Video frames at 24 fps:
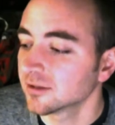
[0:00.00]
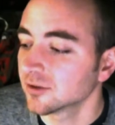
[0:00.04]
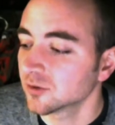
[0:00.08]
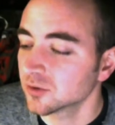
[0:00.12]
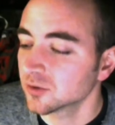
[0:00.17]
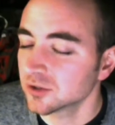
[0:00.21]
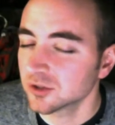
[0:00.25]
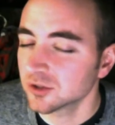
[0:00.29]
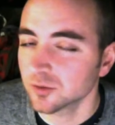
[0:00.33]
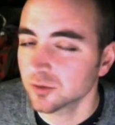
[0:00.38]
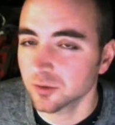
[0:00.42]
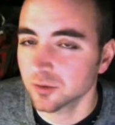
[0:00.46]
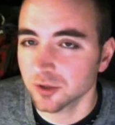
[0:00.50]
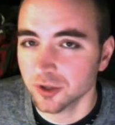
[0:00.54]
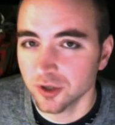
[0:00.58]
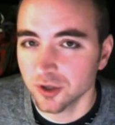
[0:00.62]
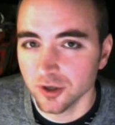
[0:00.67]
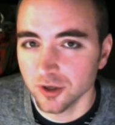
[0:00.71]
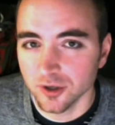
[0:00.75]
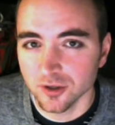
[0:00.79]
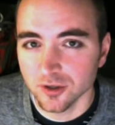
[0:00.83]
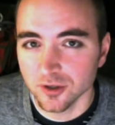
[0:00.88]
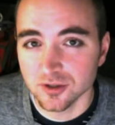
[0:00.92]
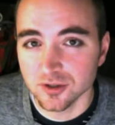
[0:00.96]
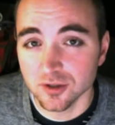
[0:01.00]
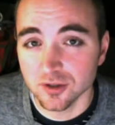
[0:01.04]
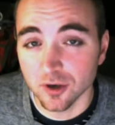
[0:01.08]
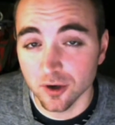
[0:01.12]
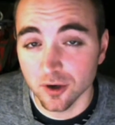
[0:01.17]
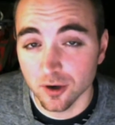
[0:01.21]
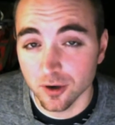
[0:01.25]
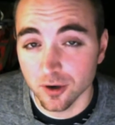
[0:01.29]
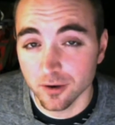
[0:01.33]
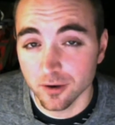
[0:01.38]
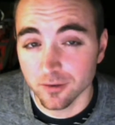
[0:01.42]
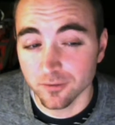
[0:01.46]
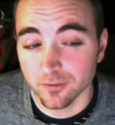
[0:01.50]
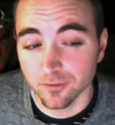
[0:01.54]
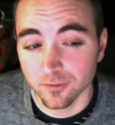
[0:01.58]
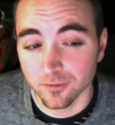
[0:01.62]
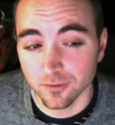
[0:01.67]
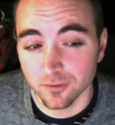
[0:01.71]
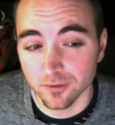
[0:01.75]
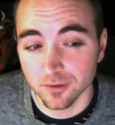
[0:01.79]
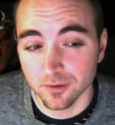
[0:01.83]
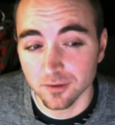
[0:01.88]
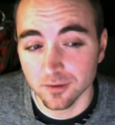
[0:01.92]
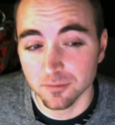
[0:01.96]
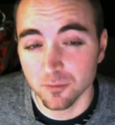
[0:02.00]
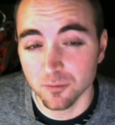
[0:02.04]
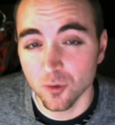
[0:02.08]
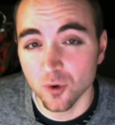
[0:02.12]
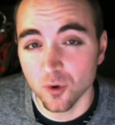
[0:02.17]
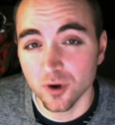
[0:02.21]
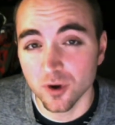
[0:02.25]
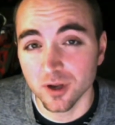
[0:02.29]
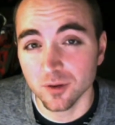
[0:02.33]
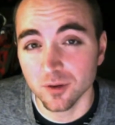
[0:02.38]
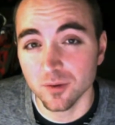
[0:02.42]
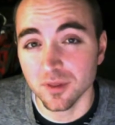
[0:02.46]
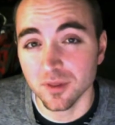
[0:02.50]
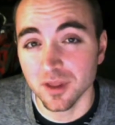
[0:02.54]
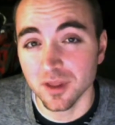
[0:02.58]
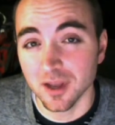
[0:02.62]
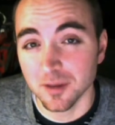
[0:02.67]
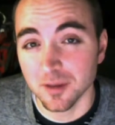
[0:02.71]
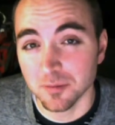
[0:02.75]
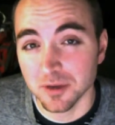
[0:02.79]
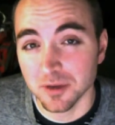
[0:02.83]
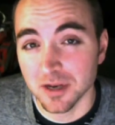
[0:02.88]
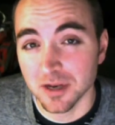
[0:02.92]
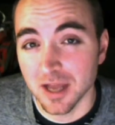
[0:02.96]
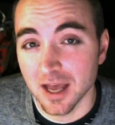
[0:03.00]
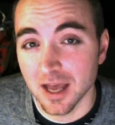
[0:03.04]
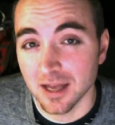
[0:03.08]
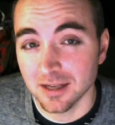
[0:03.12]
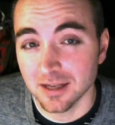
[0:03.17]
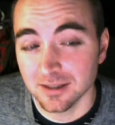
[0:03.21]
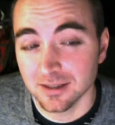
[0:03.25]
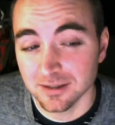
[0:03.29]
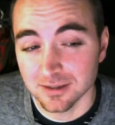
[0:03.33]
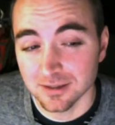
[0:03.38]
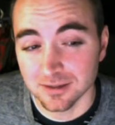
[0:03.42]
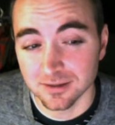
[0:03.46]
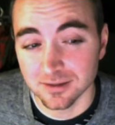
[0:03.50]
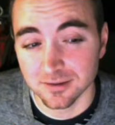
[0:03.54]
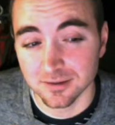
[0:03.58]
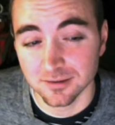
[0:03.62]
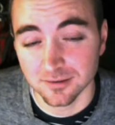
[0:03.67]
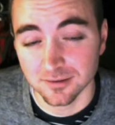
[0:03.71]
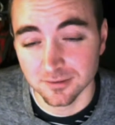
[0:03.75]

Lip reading: Was doing good. Started off the morning with 8 bananas,